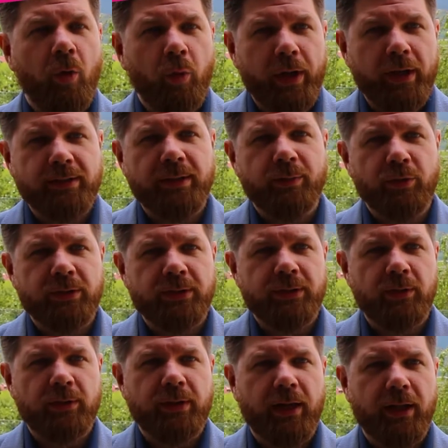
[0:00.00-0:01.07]
we as liberals
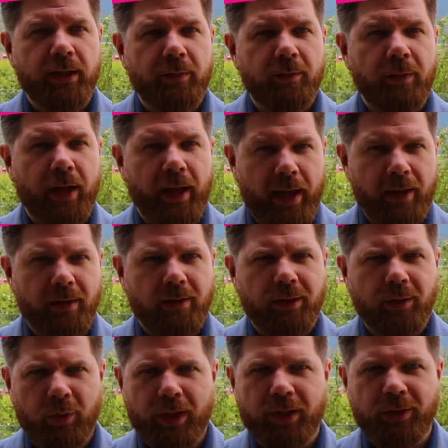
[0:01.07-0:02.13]
need to tell them, hey,
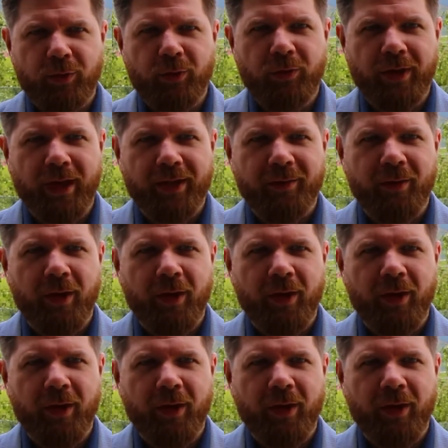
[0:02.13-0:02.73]
you can do that.